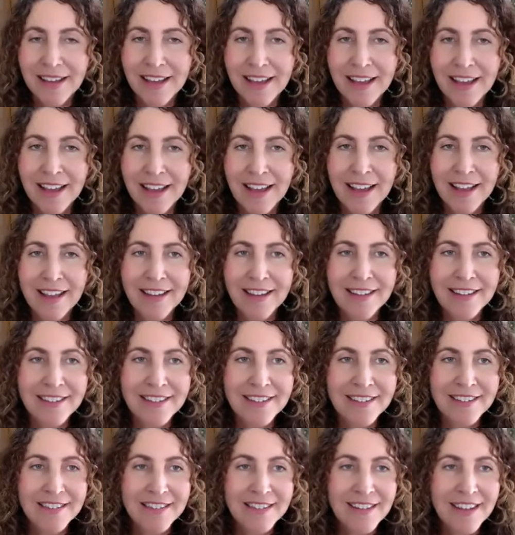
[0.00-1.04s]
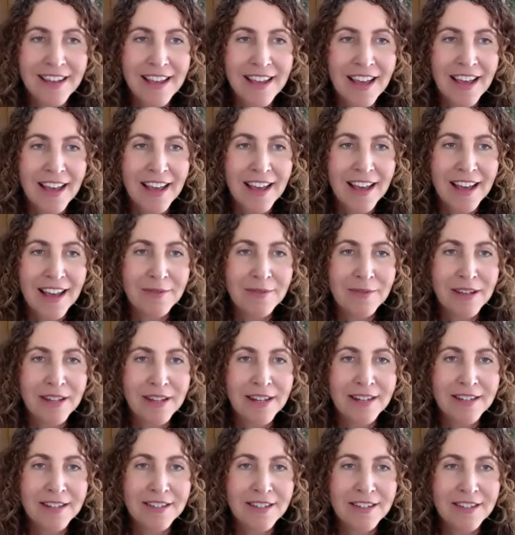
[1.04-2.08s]
And yeah, I'm
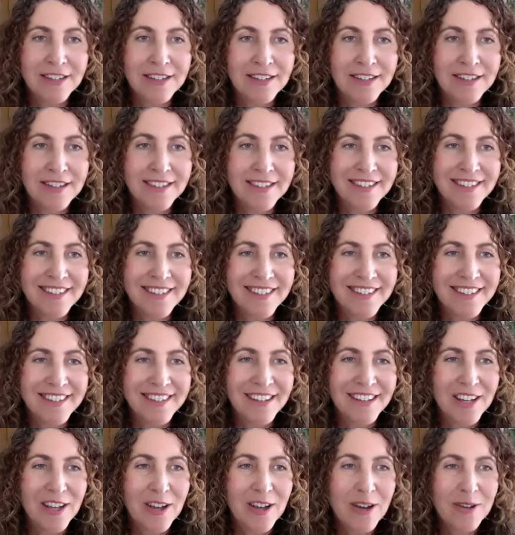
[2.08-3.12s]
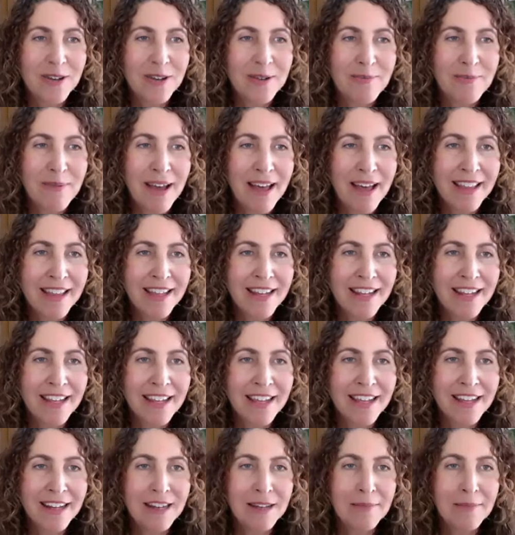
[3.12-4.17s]
going to just go to
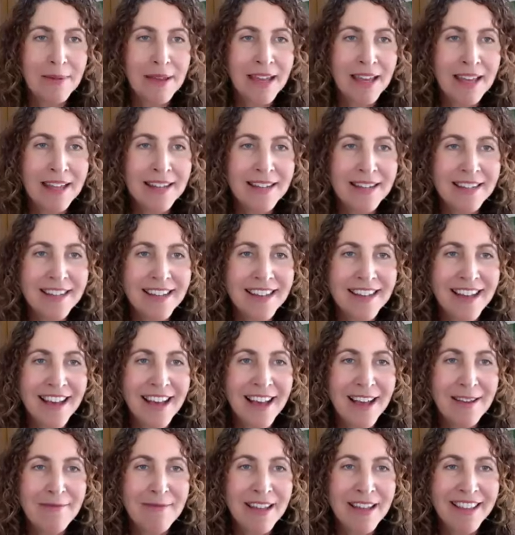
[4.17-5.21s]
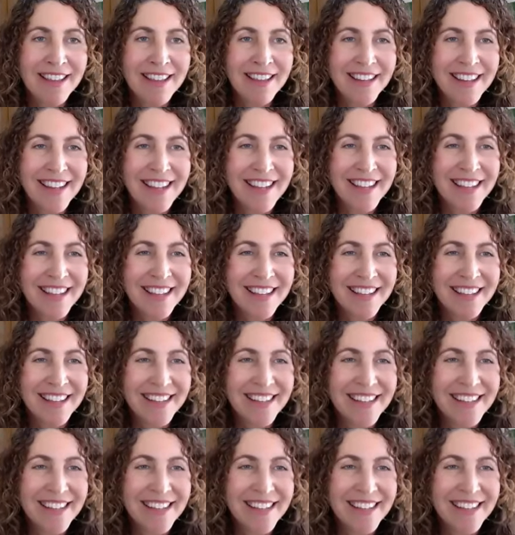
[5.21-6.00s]
Melanie and Amanda. Hi, Melanie.